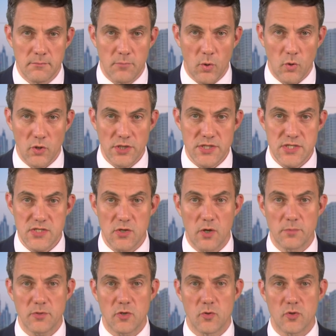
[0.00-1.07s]
Poland's
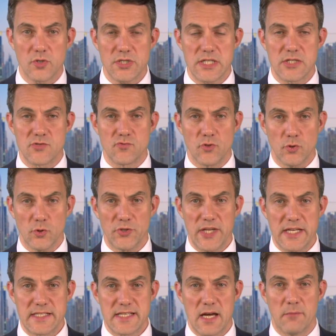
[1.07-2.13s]
top court has ruled
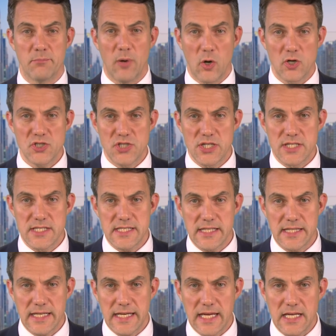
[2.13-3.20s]
that abortions
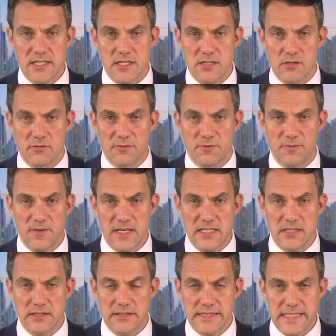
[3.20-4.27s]
in the cases of
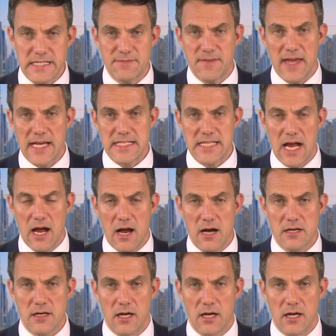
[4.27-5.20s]
fetal defects are